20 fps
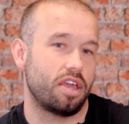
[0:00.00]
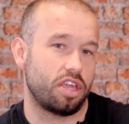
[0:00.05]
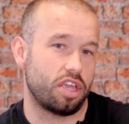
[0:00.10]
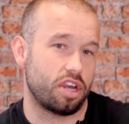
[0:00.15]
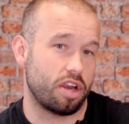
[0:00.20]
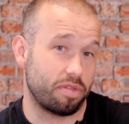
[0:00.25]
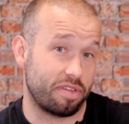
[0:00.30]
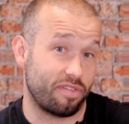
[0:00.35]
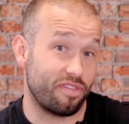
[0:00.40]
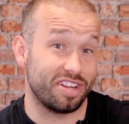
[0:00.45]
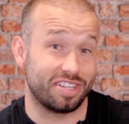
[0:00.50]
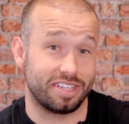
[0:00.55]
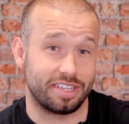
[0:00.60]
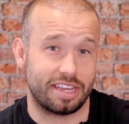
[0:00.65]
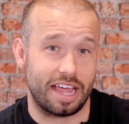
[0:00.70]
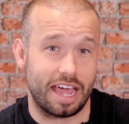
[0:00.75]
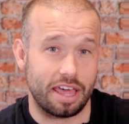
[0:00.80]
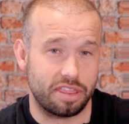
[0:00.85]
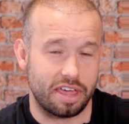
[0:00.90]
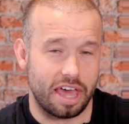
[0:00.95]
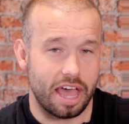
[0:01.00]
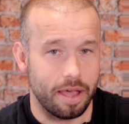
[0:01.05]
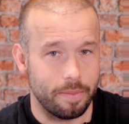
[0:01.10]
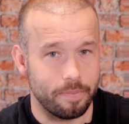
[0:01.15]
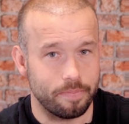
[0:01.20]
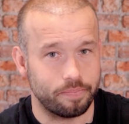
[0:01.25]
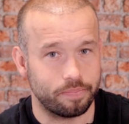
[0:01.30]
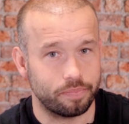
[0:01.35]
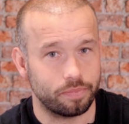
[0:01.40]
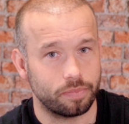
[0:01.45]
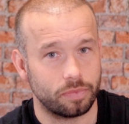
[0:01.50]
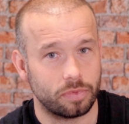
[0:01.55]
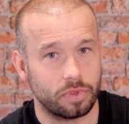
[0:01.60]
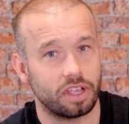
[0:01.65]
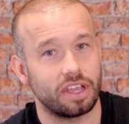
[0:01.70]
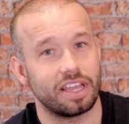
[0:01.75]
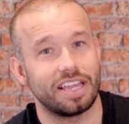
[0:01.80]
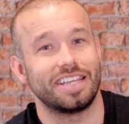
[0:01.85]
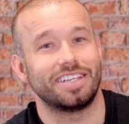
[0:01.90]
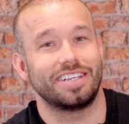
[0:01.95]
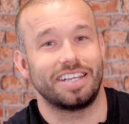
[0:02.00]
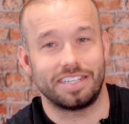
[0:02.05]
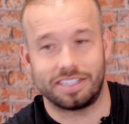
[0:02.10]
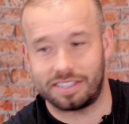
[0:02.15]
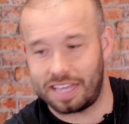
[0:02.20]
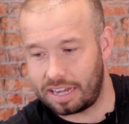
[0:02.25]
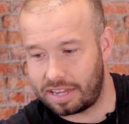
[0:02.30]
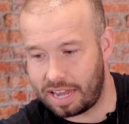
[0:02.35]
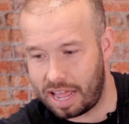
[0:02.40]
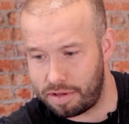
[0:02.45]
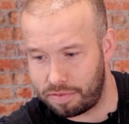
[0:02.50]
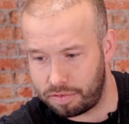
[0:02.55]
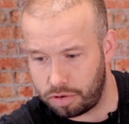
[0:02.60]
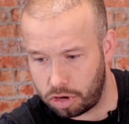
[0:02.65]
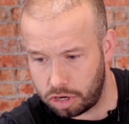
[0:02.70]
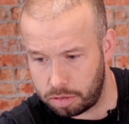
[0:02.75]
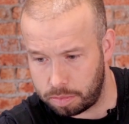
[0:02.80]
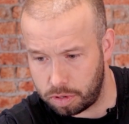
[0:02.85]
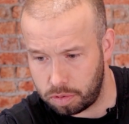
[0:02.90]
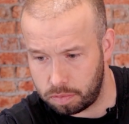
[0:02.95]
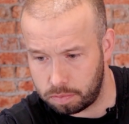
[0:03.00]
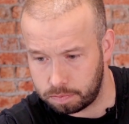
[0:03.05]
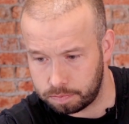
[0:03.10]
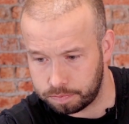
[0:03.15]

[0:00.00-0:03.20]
you know, there is a debt there. Is that debt affordable?